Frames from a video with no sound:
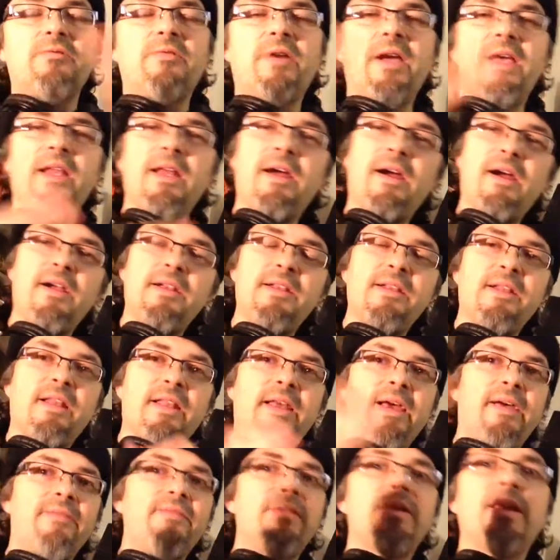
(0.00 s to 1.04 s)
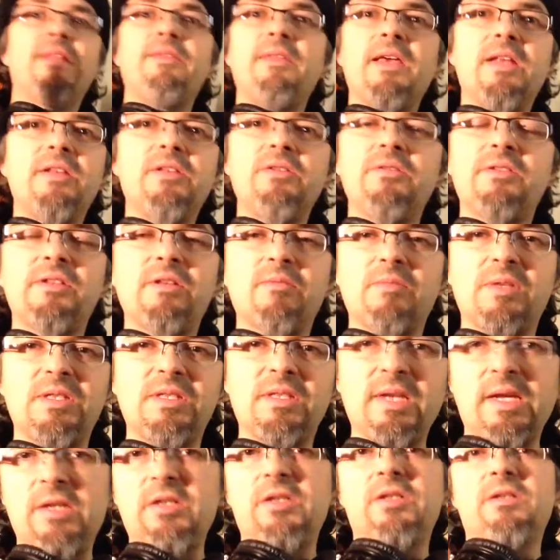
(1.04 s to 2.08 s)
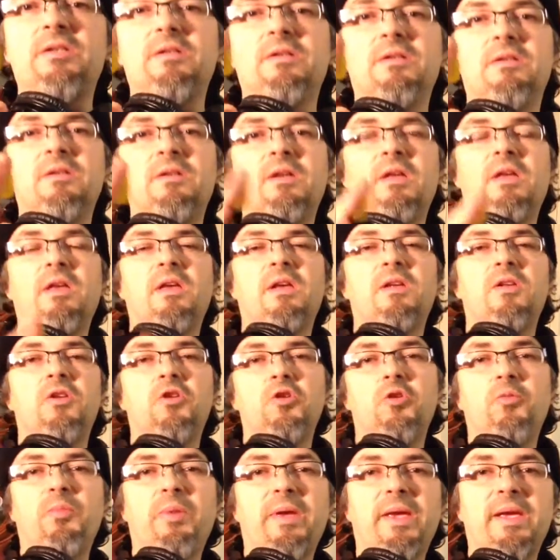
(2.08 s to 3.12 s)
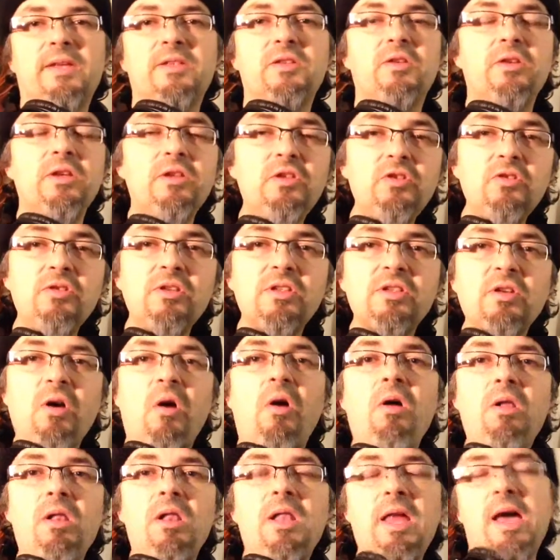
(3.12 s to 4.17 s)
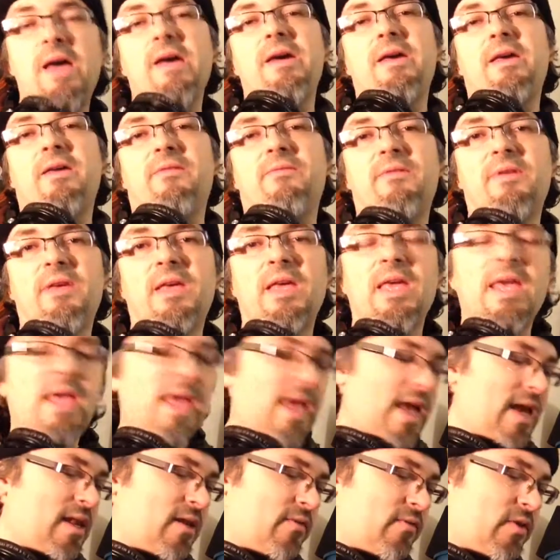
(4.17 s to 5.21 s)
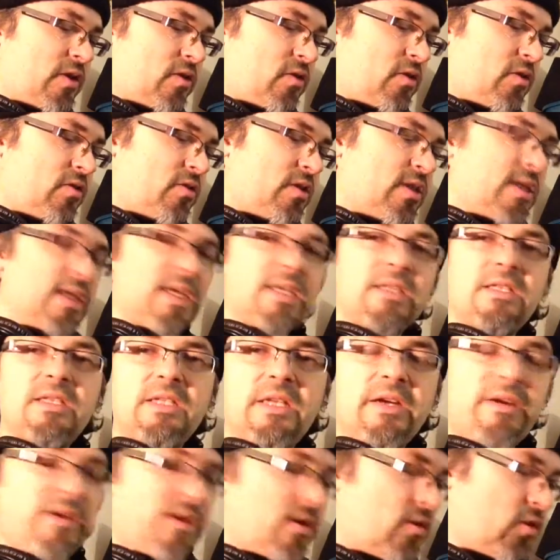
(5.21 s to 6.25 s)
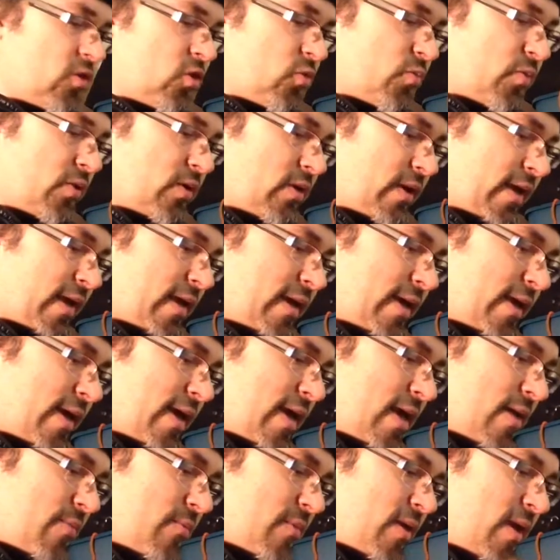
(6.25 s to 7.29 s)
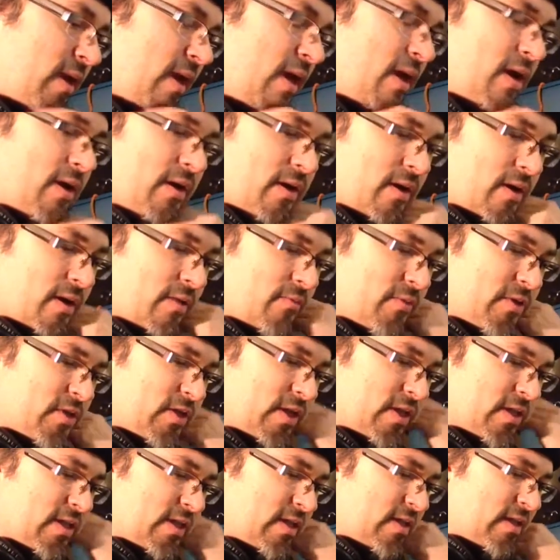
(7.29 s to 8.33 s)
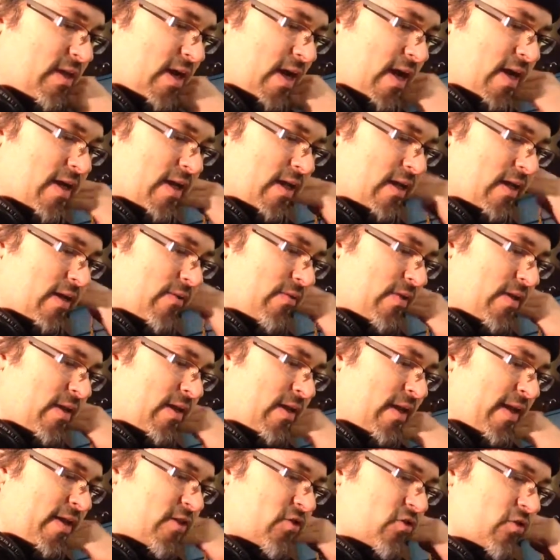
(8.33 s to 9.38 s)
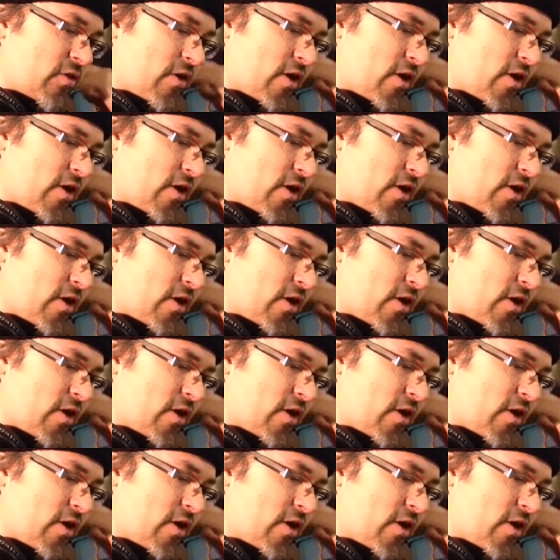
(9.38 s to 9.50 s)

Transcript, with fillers: right, hard to the left, and then do some center looping. So you do this all live. And if you're using a stereo looper like I am here, which I just got and I love it, the Electro